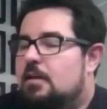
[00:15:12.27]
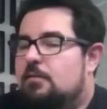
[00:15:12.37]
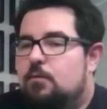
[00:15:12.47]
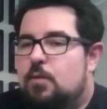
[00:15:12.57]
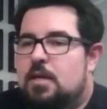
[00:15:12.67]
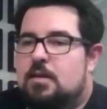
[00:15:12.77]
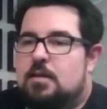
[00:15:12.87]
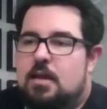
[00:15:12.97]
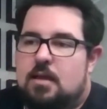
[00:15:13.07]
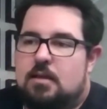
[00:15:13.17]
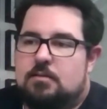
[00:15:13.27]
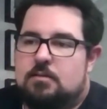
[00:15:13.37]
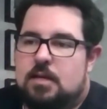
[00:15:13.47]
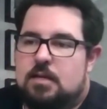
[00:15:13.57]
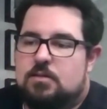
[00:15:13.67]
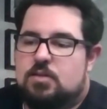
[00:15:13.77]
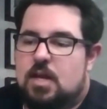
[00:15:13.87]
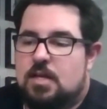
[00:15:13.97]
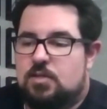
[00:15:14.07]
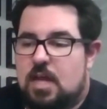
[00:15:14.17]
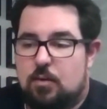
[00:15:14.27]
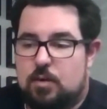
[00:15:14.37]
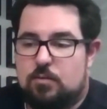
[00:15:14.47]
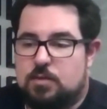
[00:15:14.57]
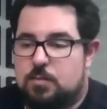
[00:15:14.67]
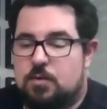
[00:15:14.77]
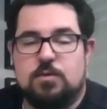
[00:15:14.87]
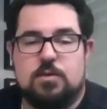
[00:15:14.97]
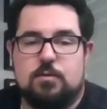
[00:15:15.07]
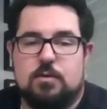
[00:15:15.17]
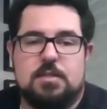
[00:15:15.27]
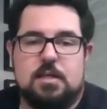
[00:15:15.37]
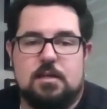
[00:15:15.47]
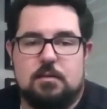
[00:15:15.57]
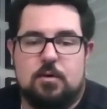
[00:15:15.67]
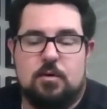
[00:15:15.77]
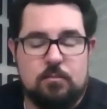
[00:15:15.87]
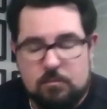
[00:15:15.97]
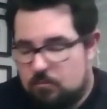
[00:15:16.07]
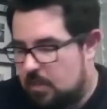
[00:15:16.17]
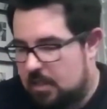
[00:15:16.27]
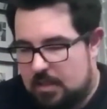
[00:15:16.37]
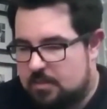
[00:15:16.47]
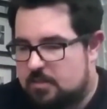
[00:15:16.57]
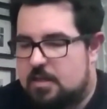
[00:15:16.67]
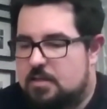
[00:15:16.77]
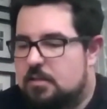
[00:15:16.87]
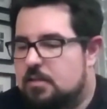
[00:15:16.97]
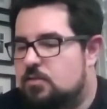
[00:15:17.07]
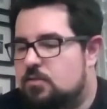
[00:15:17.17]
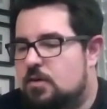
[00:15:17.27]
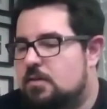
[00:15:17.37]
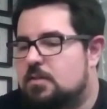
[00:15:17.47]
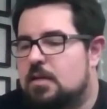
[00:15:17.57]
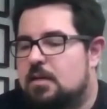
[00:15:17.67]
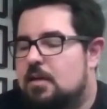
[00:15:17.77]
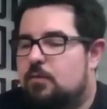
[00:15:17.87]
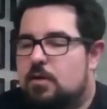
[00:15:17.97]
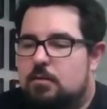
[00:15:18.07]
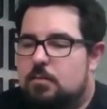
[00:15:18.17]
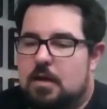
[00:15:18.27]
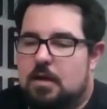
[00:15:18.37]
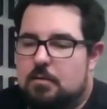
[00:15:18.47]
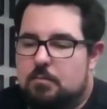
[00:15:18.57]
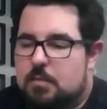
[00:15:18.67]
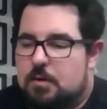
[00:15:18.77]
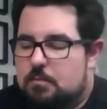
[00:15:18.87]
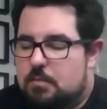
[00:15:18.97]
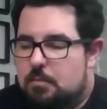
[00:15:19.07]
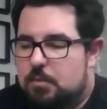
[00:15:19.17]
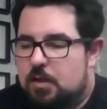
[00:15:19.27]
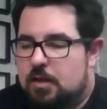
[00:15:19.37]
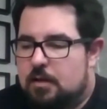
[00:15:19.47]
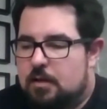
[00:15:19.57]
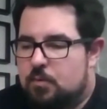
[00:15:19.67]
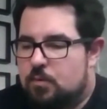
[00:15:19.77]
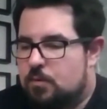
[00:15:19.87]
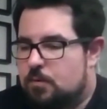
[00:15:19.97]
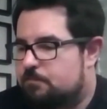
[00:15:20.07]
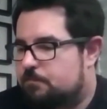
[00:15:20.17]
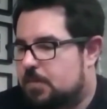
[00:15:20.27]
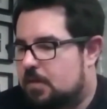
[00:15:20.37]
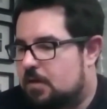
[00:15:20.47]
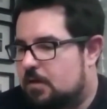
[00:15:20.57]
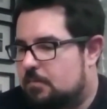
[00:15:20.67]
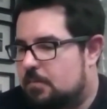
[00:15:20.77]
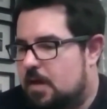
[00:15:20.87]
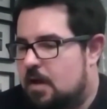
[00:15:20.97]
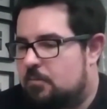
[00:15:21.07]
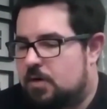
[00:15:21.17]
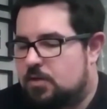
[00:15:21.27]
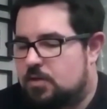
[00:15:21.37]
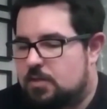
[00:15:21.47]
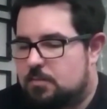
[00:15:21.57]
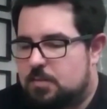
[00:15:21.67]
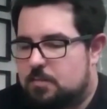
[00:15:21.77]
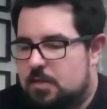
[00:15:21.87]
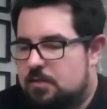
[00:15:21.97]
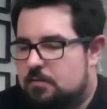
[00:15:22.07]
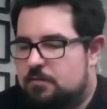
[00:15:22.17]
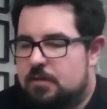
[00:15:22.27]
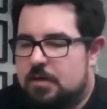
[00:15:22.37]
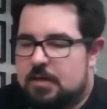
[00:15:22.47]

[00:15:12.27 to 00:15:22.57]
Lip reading: if we can change how we respond to a particular problem, let's say it's illicit drugs, if we can apply a more harm reductionist perspective,